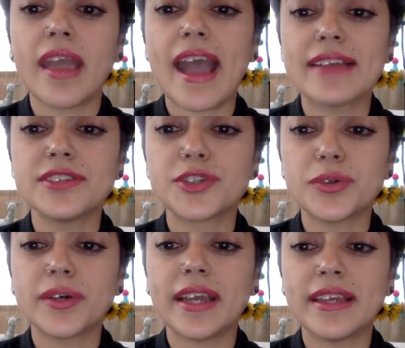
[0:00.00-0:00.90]
and
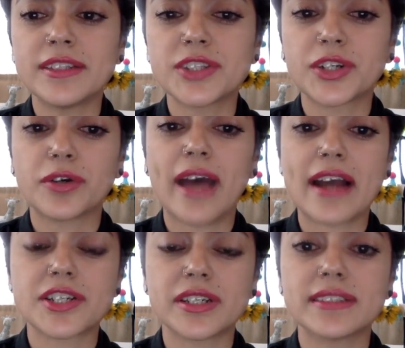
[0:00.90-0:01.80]
through internal
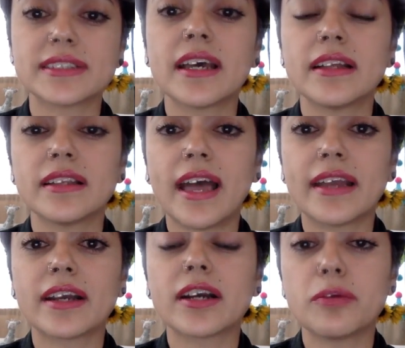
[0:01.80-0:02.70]
actions,
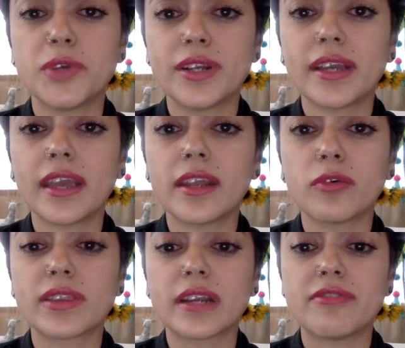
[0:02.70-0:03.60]
like
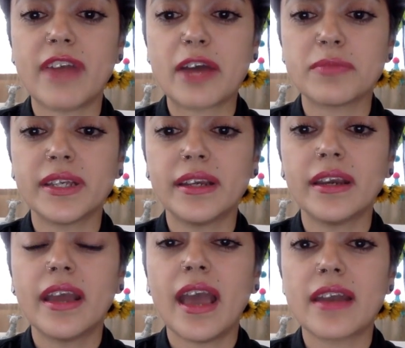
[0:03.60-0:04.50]
communicating with their family
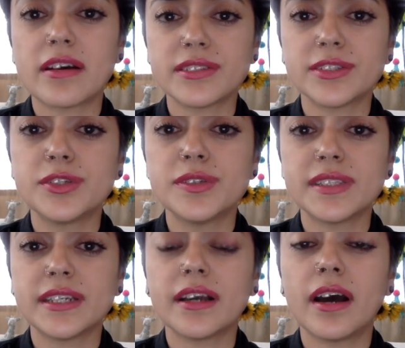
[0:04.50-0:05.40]
and also
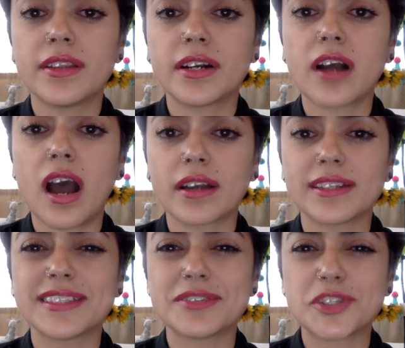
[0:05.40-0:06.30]
using other
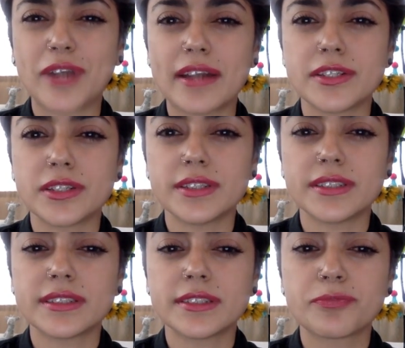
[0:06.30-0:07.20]
cognitive
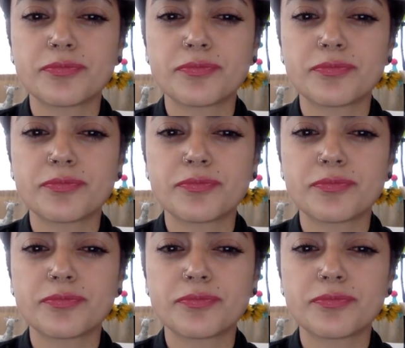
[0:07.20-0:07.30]
strategies.